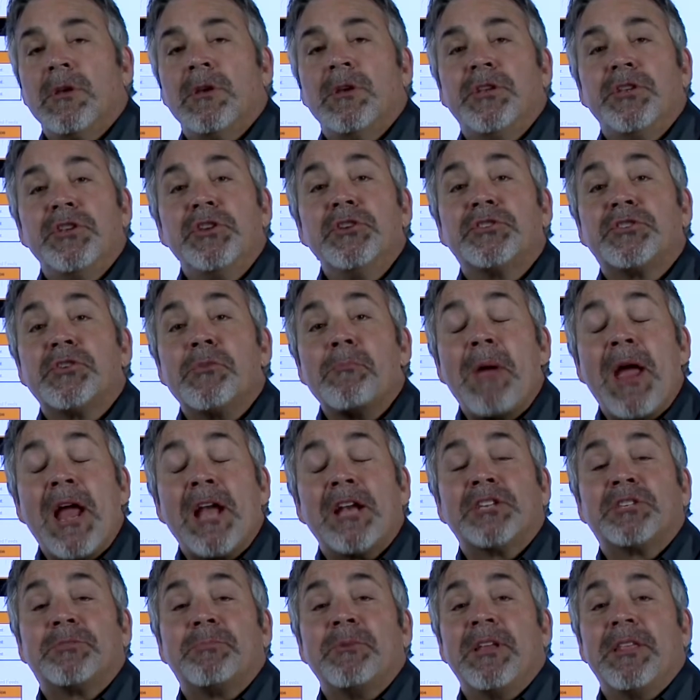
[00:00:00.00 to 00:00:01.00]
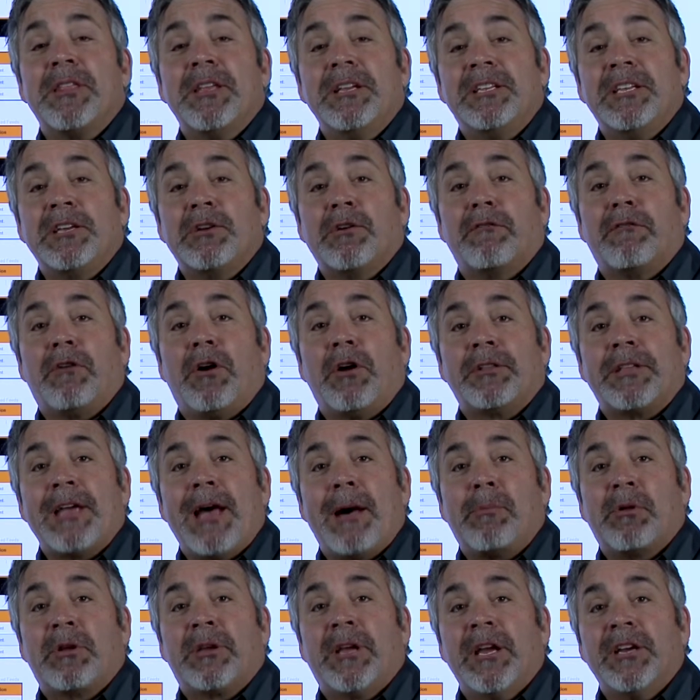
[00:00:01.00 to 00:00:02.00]
User management of the DealerVault
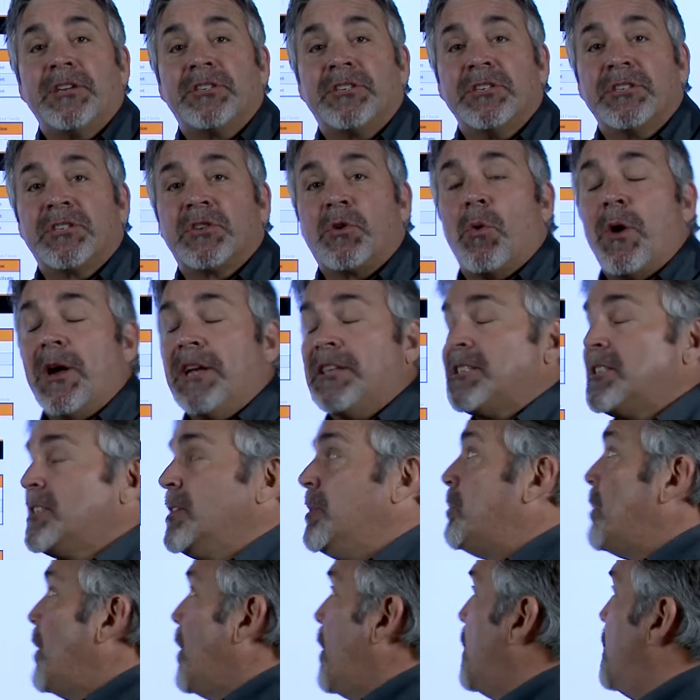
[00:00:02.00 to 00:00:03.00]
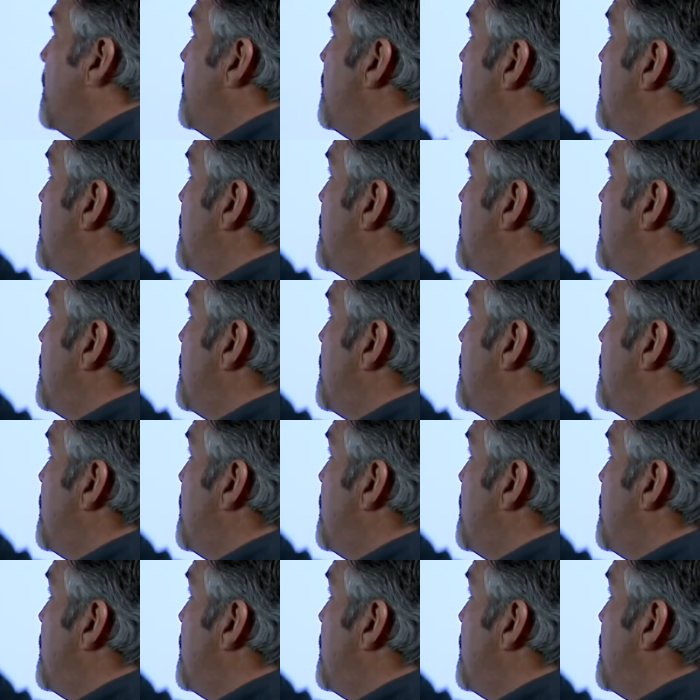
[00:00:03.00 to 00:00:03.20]
application is quite simple.